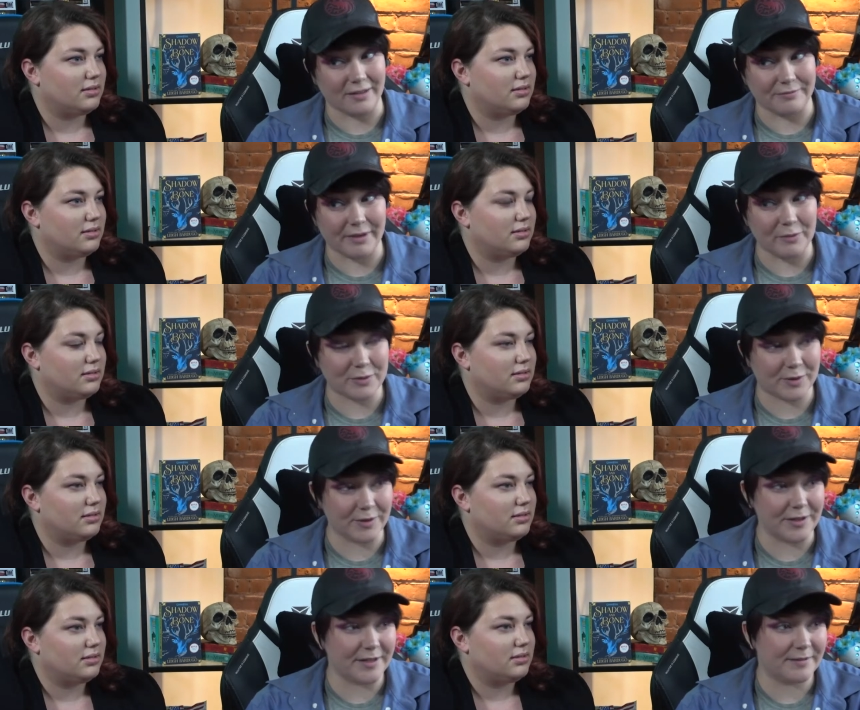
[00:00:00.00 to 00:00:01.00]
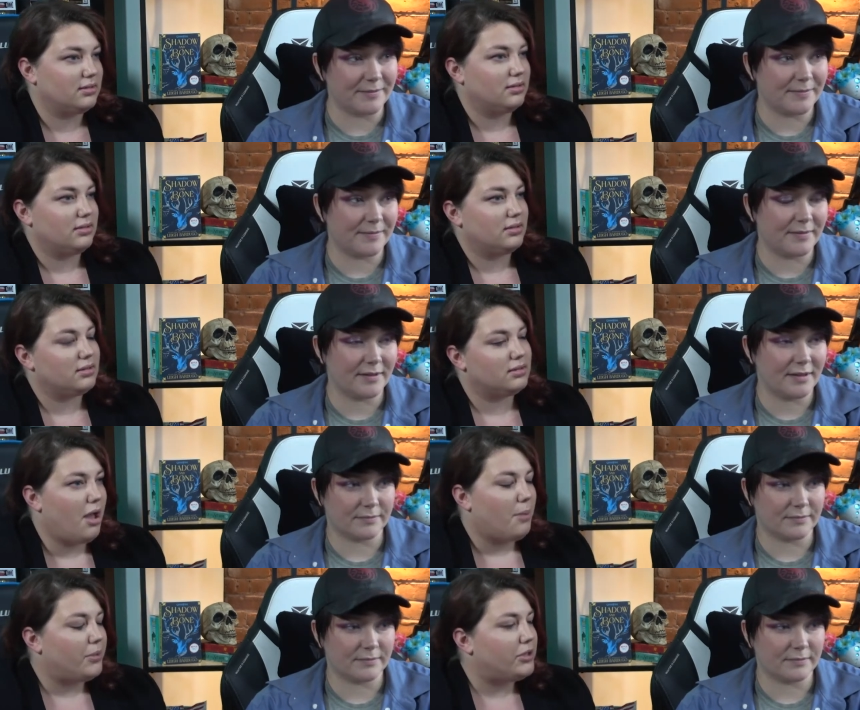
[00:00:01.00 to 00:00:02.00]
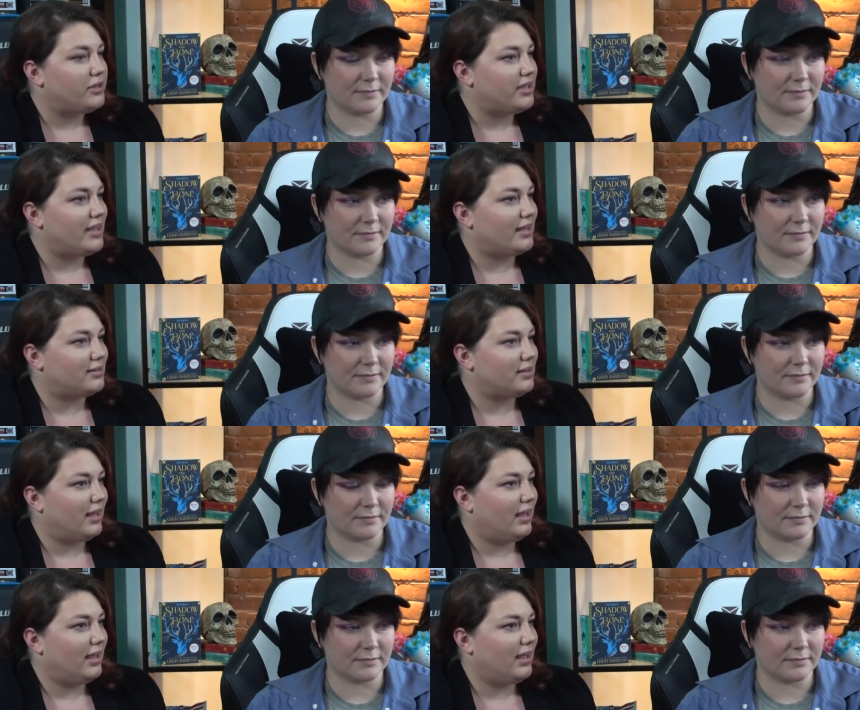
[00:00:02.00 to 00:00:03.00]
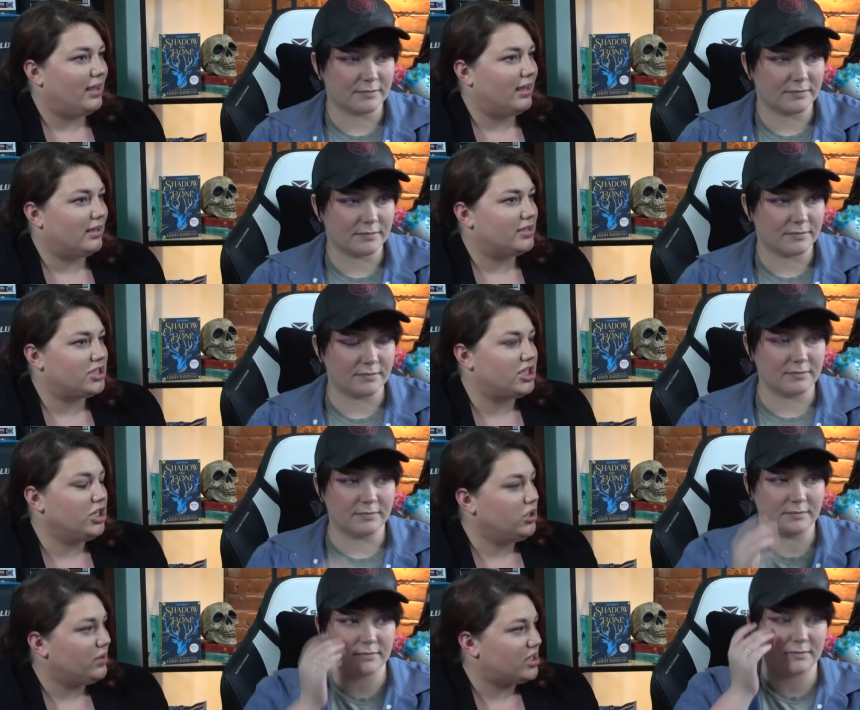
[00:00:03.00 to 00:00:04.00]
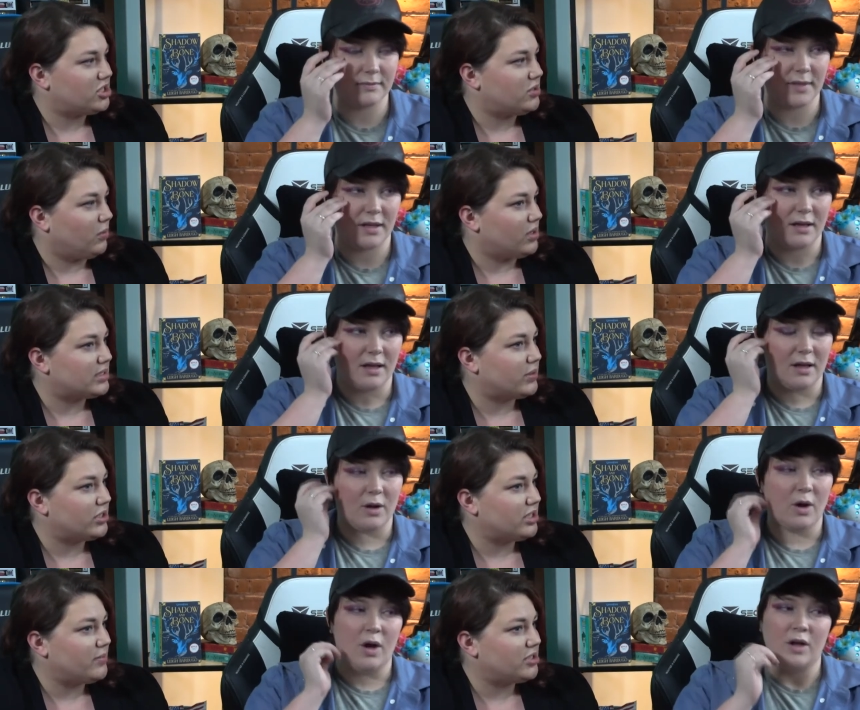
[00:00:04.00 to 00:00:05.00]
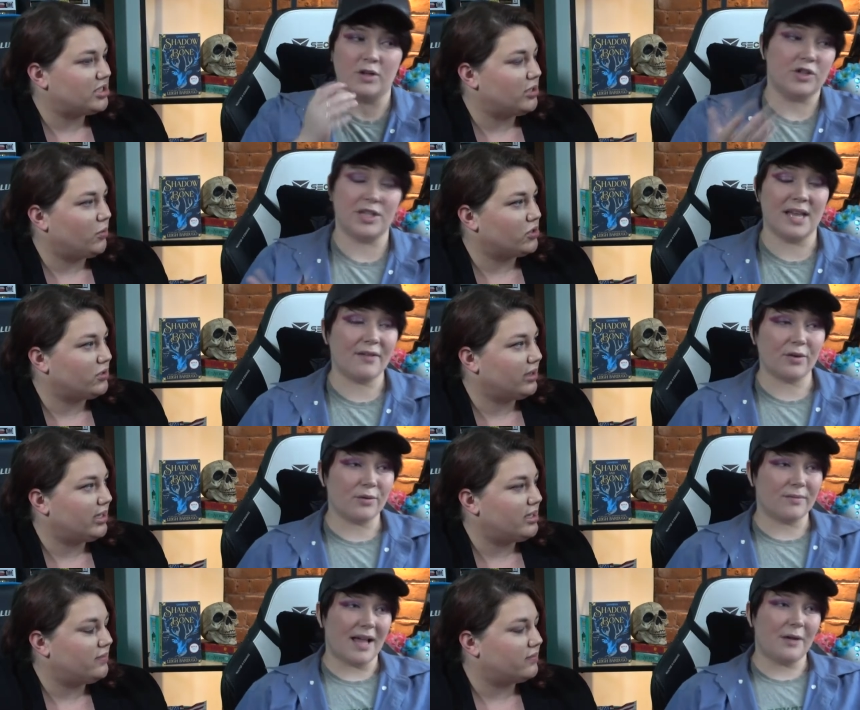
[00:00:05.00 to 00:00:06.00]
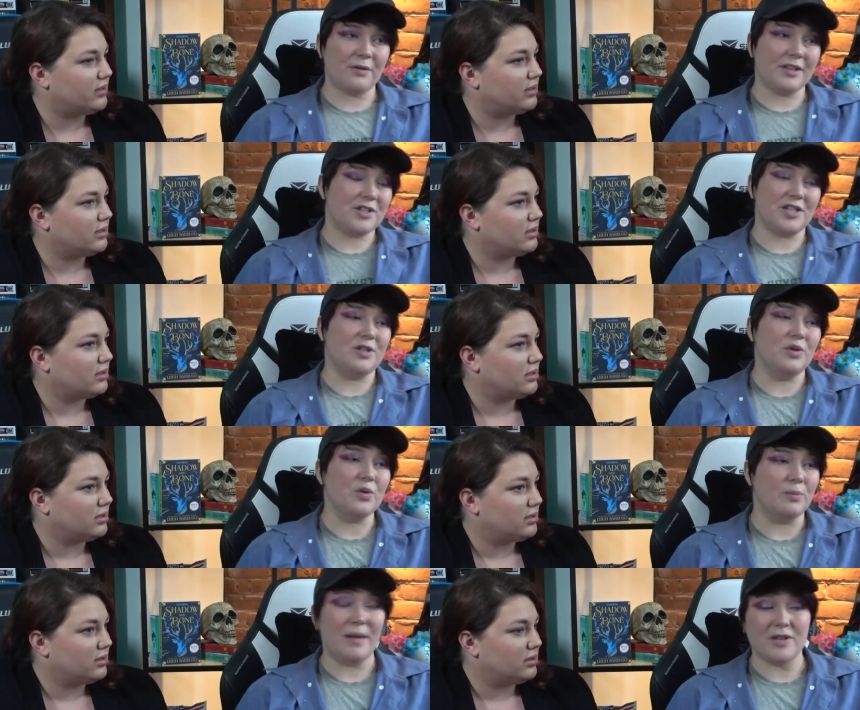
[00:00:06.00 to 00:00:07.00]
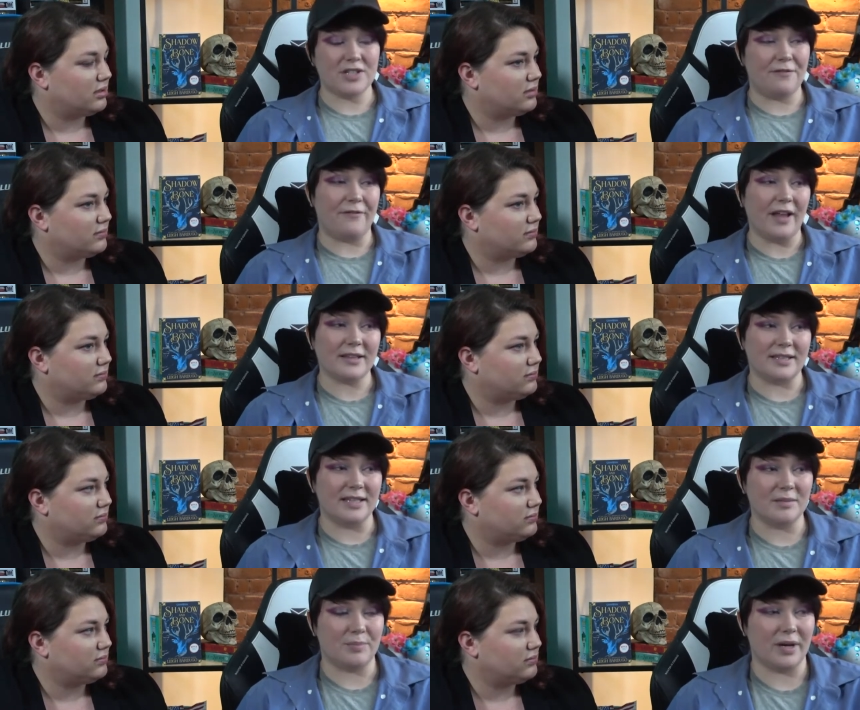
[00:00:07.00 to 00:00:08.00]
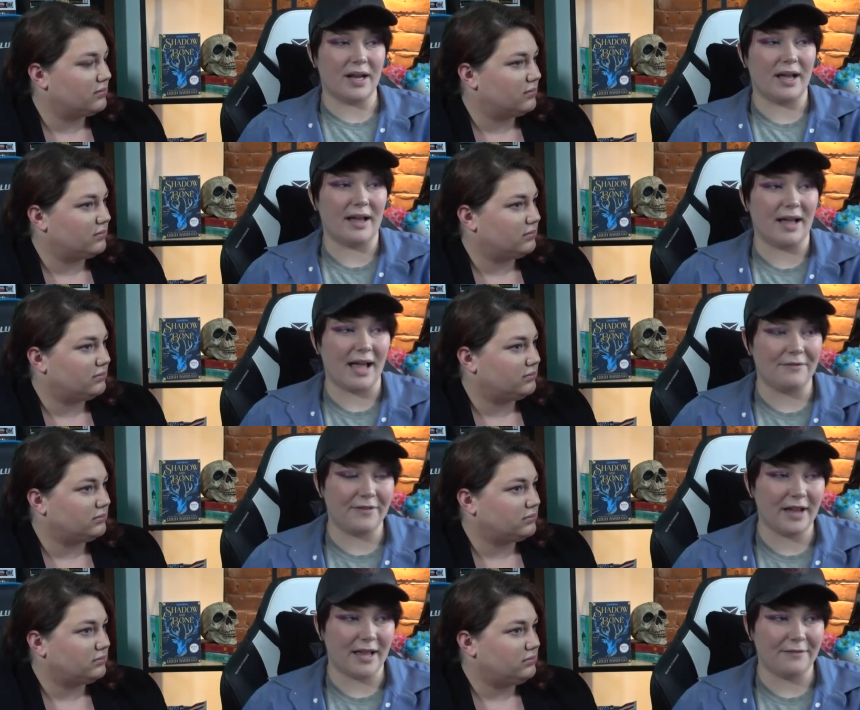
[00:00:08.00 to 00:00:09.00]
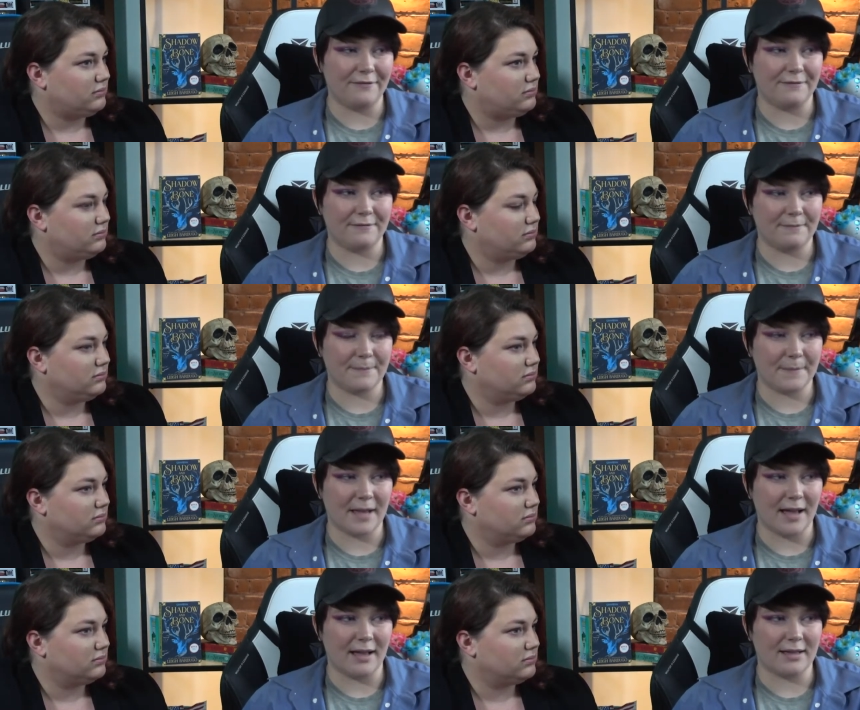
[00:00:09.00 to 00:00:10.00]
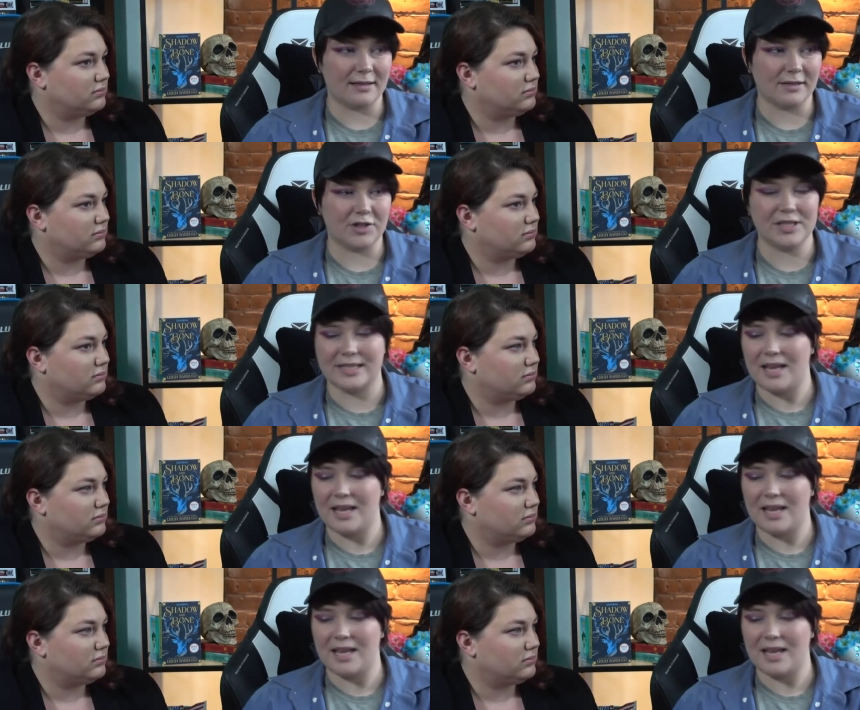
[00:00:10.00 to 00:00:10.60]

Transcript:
Speaker 1: that that was good. But you think that she knew that she was Grisha, but she
Speaker 2: didn't she want never, to leave? I don't think she knew. Maybe she felt it, but uh, I feel I.
Speaker 1: She